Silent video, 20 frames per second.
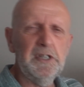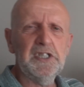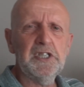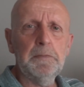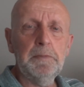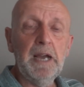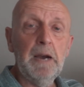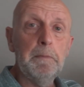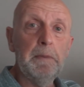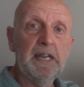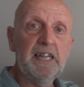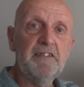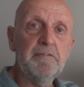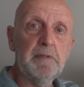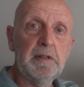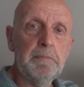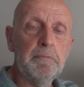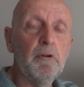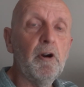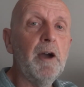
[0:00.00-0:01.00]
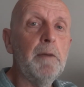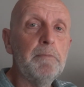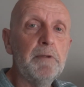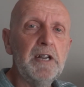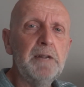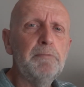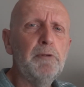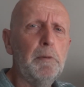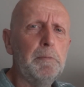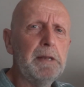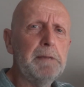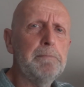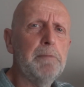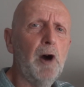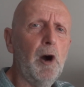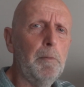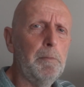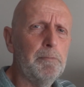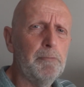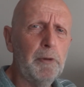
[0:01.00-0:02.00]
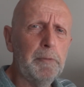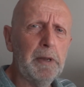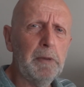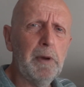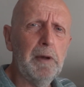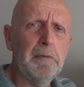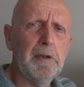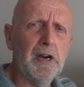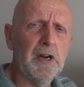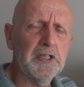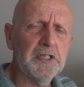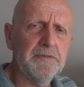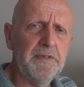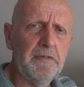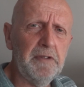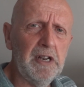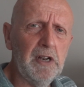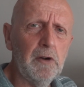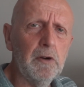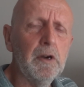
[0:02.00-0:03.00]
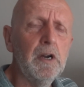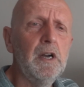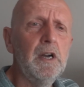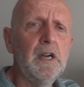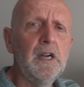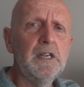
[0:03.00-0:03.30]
It's going to be unbelievably bright, but it probably pop, probably won't last very long.